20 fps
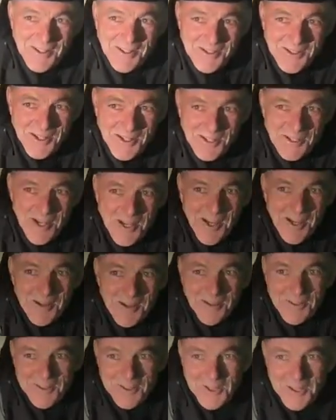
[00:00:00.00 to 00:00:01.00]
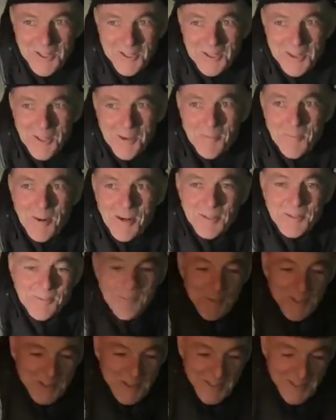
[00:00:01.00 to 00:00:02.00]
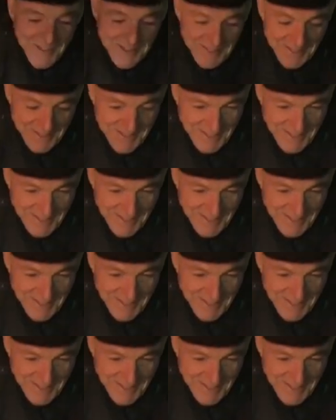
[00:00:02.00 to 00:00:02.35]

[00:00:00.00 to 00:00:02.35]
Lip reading: since I cleaned them, but yeah.